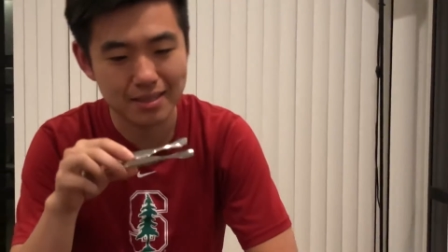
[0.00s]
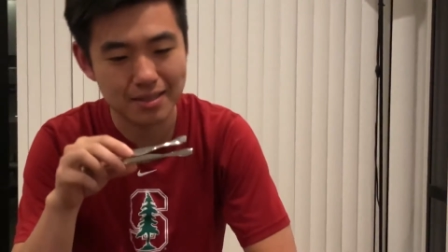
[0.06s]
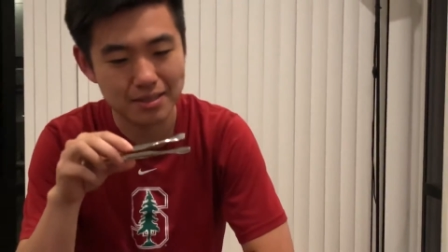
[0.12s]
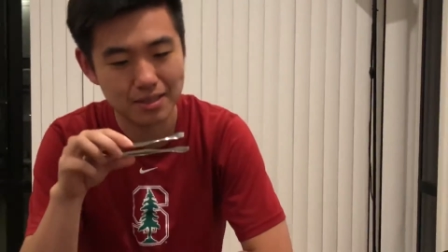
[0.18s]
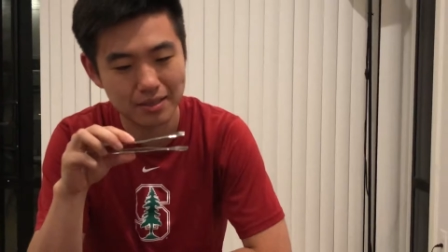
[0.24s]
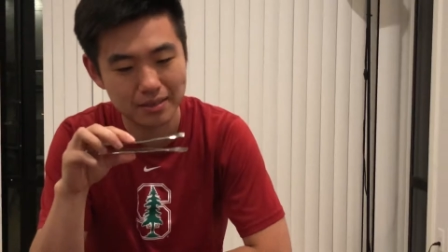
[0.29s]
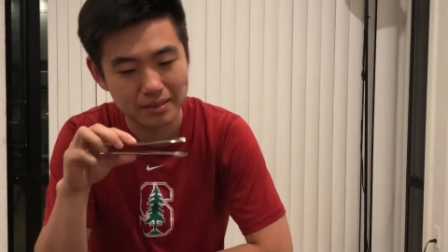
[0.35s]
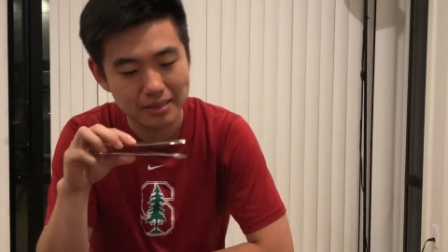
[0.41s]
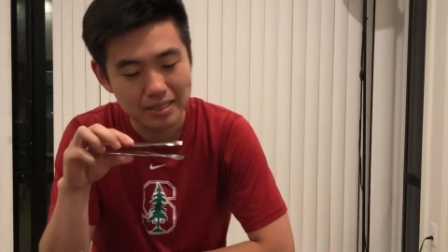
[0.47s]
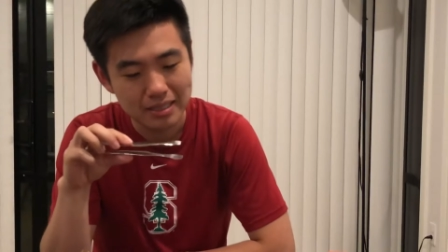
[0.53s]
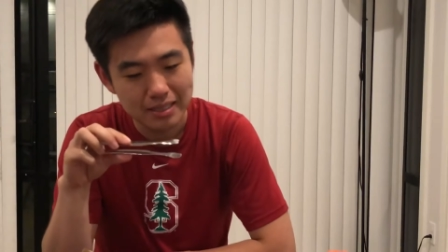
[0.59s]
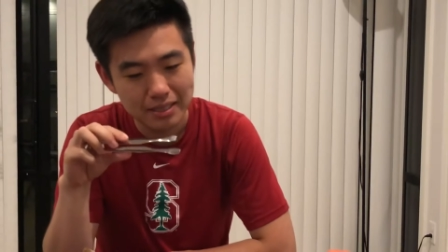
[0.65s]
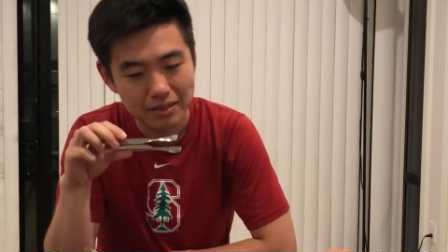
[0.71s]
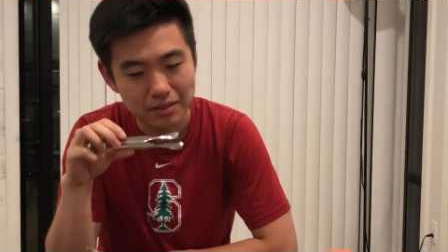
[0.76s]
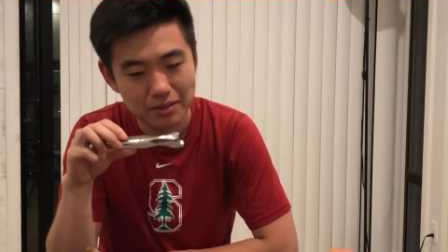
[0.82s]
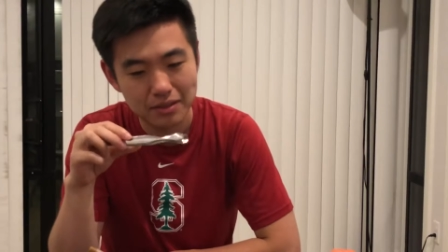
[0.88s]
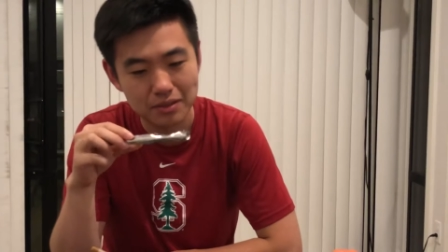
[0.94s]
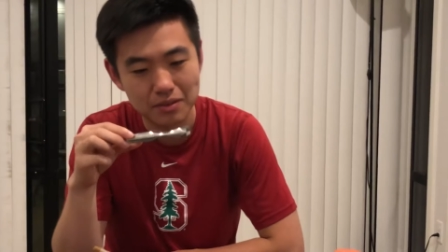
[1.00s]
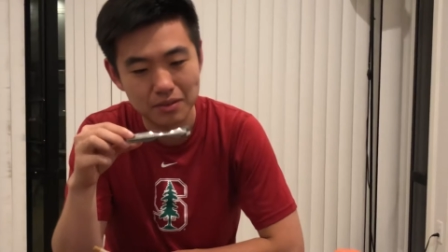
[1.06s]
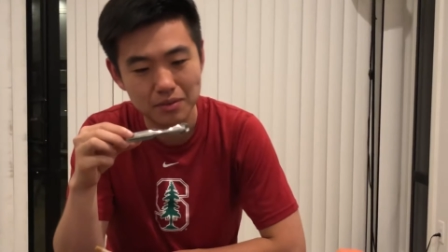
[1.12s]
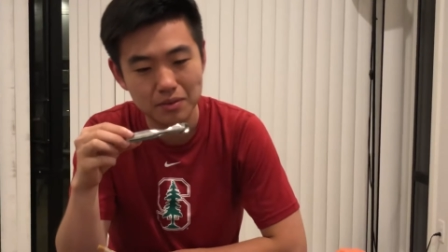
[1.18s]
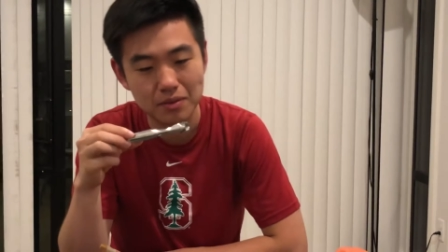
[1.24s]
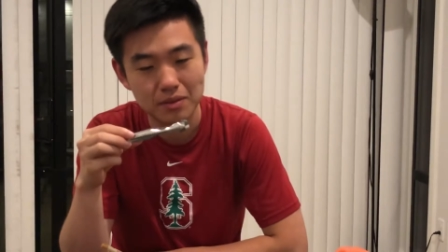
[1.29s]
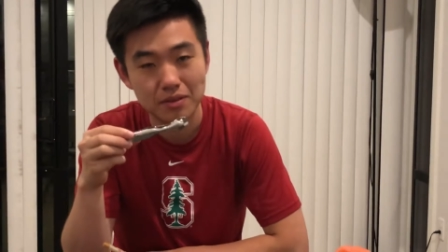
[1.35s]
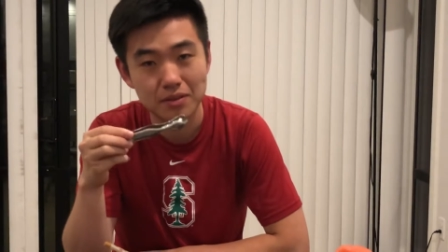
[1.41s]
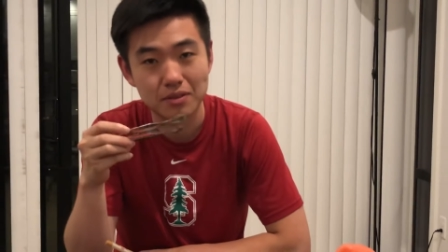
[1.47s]
is a
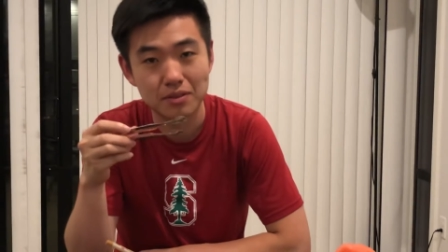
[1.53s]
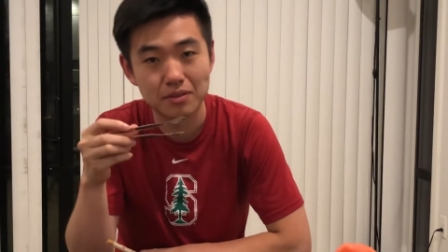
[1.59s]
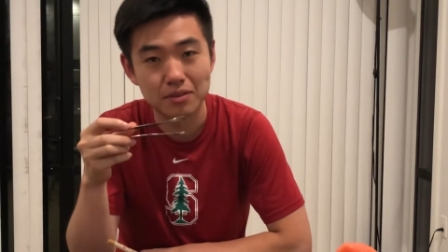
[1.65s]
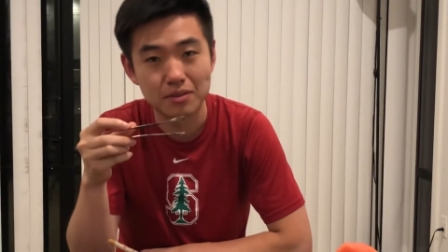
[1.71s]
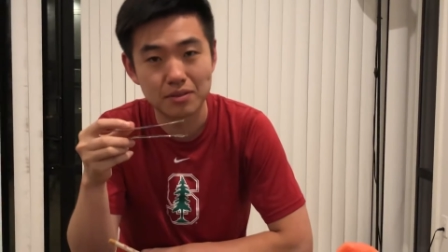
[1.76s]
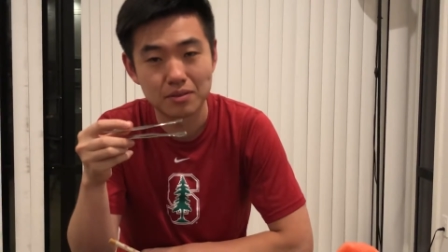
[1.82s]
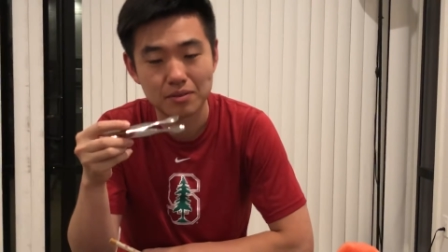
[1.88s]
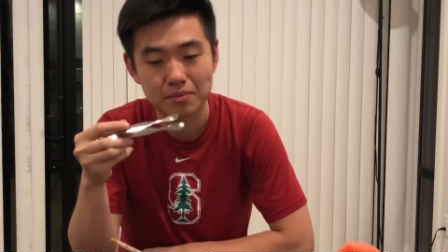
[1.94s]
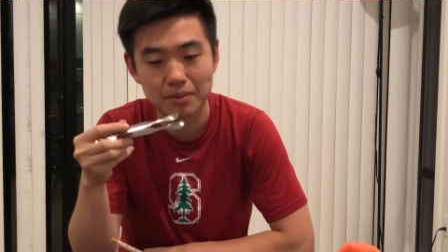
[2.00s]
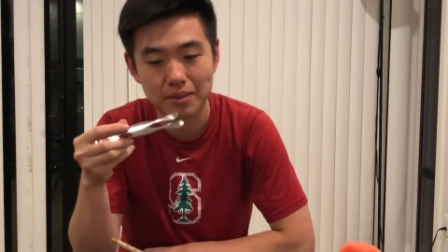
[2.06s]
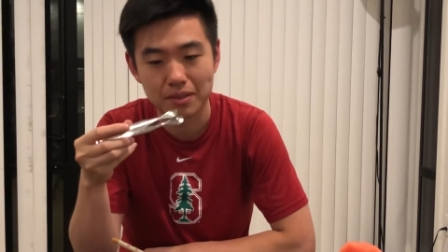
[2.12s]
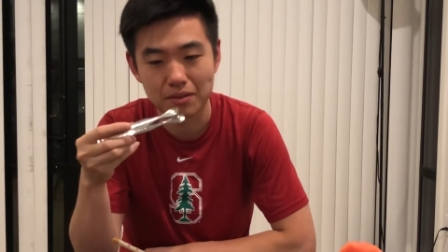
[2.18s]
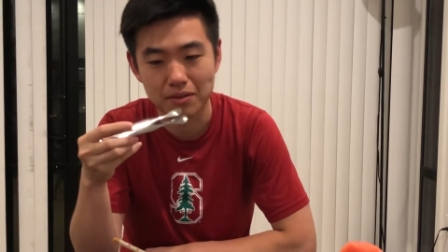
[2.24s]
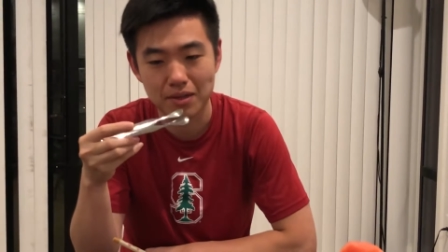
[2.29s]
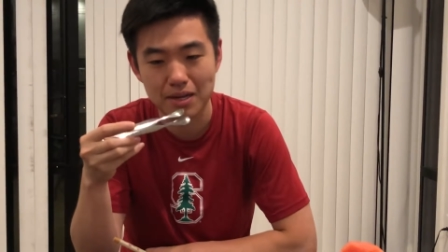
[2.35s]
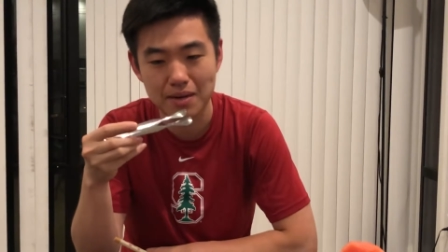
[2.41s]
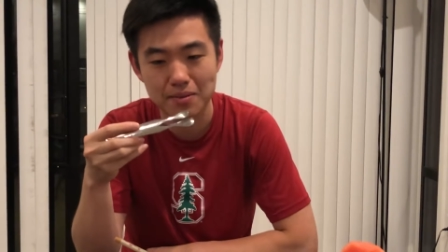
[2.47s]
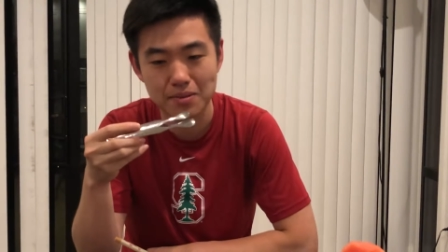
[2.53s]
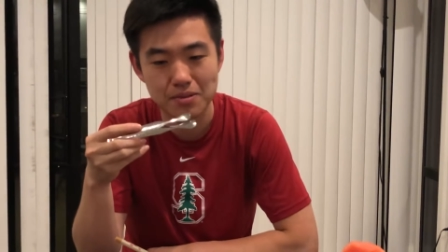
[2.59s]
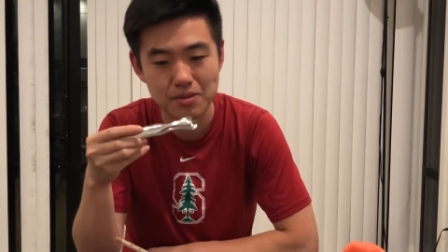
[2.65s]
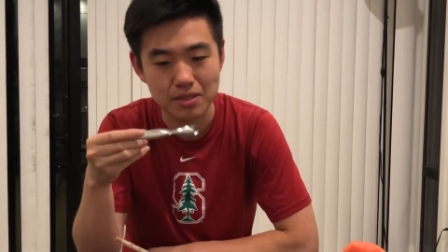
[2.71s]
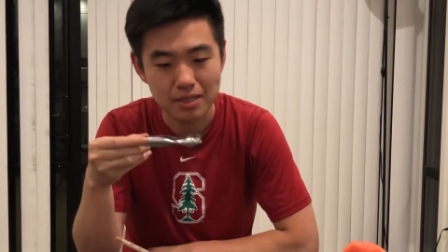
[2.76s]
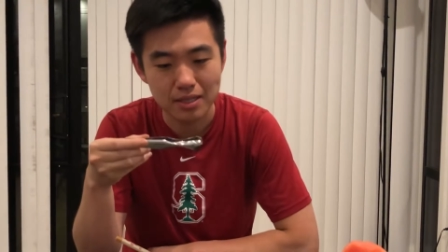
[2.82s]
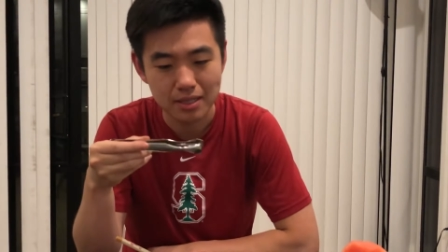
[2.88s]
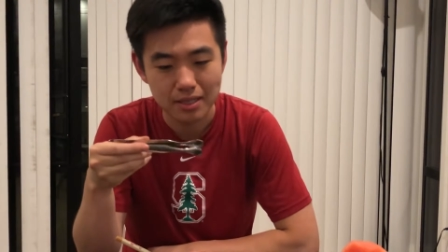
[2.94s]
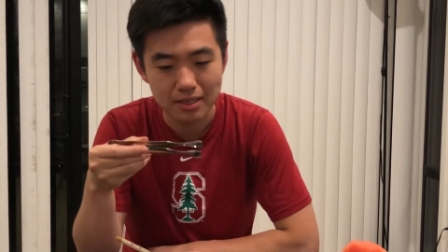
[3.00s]
little pair of
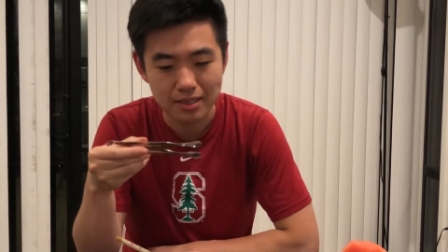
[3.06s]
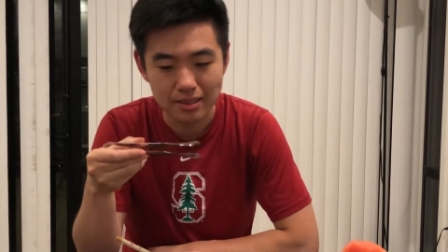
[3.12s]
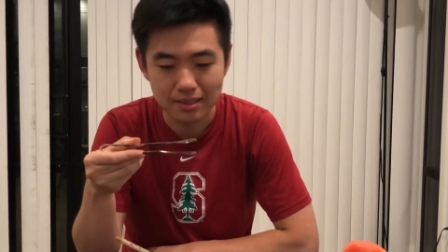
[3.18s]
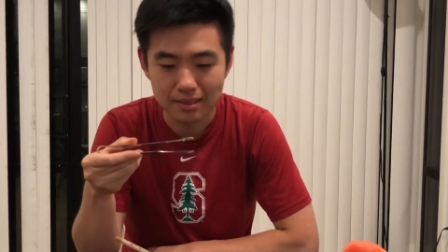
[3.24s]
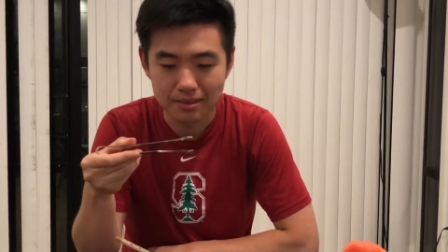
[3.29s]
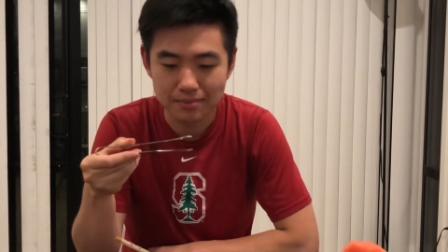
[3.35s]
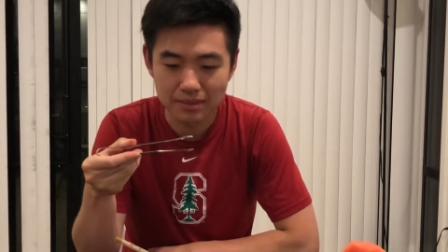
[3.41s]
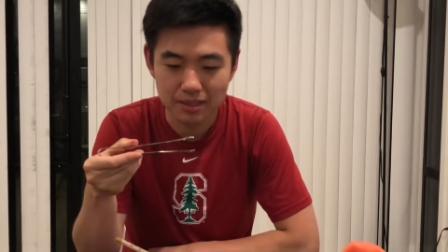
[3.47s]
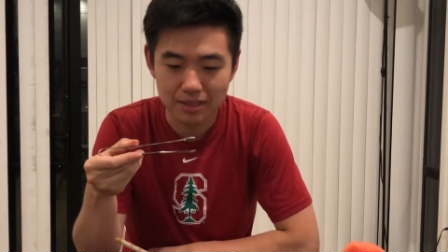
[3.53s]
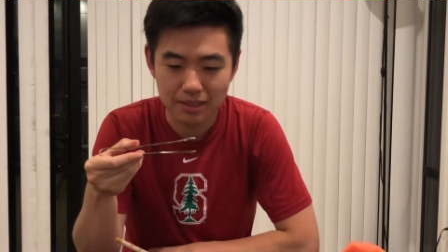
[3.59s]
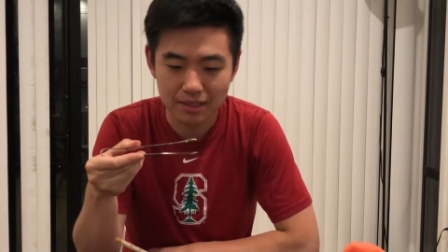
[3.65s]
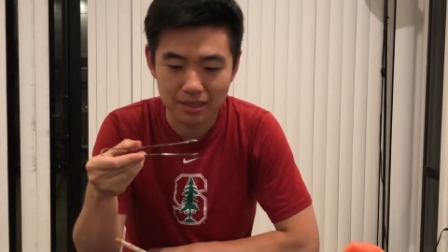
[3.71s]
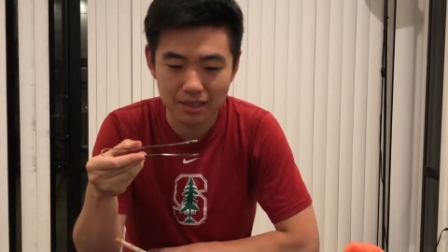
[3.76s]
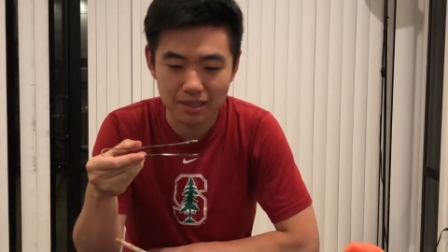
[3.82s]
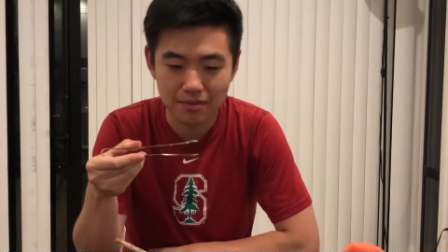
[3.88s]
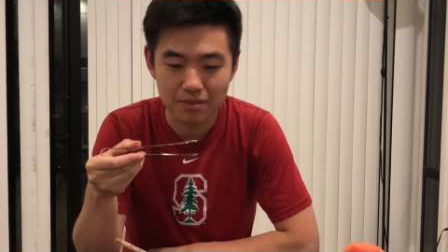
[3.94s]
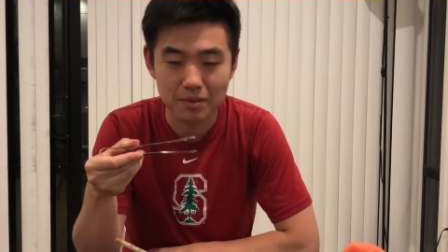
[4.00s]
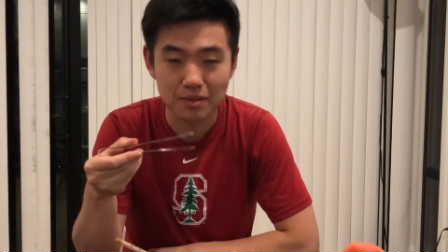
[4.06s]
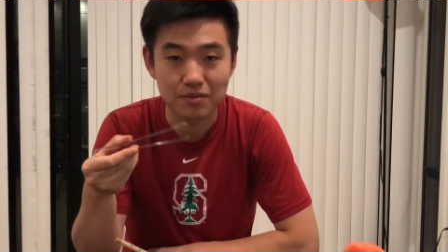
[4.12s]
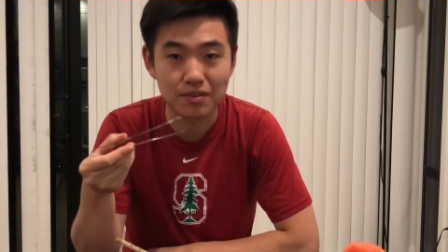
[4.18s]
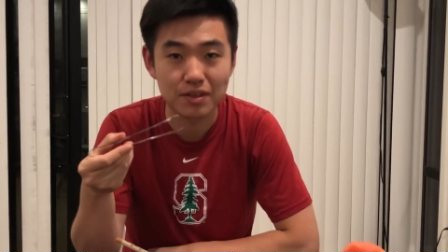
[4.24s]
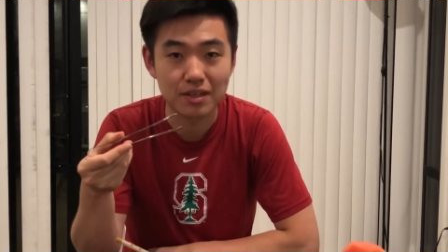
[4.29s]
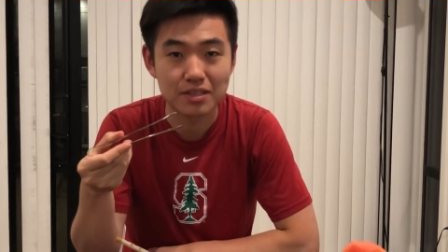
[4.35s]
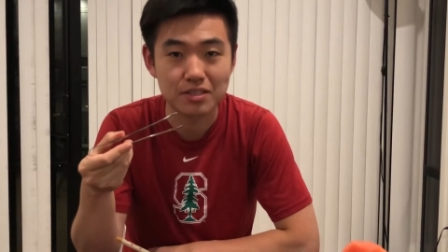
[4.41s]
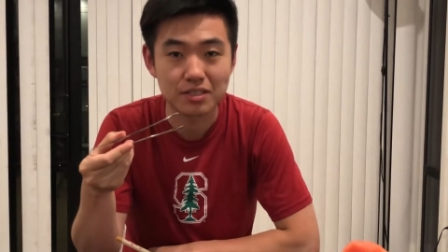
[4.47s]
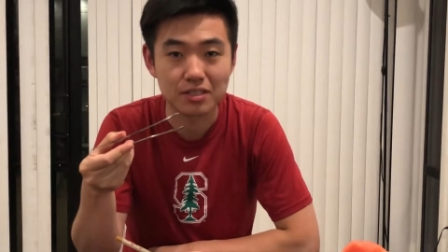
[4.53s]
grabbers that I got from a
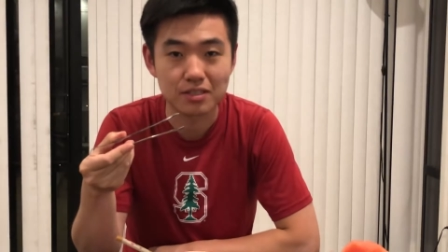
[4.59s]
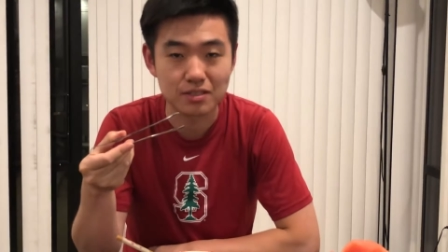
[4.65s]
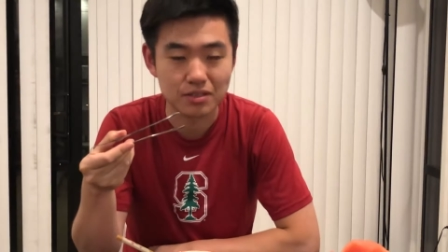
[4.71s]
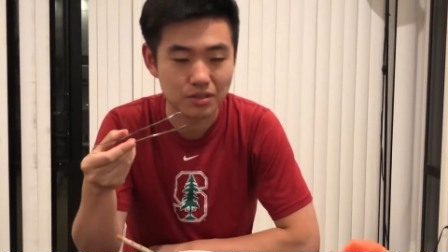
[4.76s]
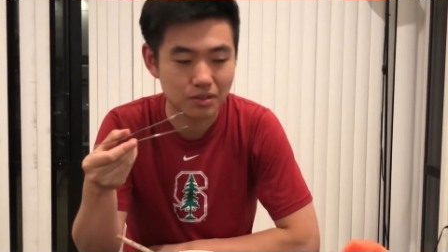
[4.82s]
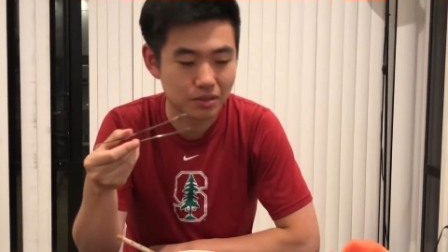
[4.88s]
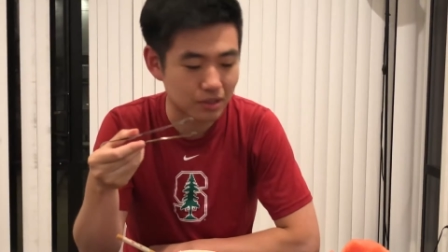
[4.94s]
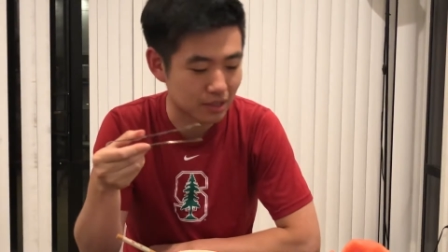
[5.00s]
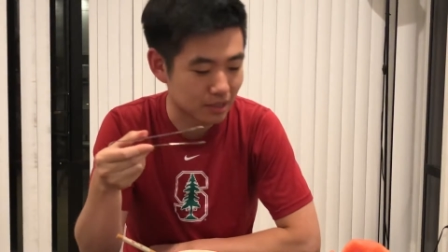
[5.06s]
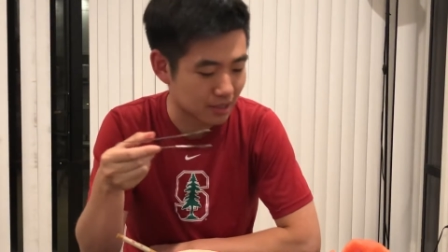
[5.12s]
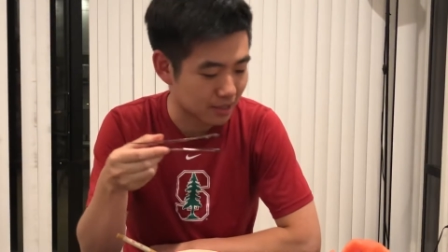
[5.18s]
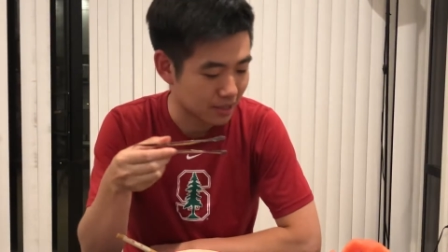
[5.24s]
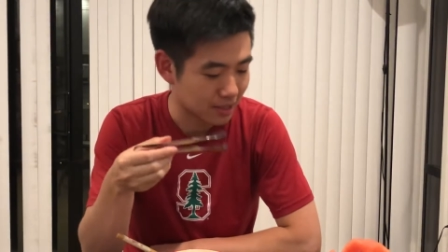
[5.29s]
fried chicken store.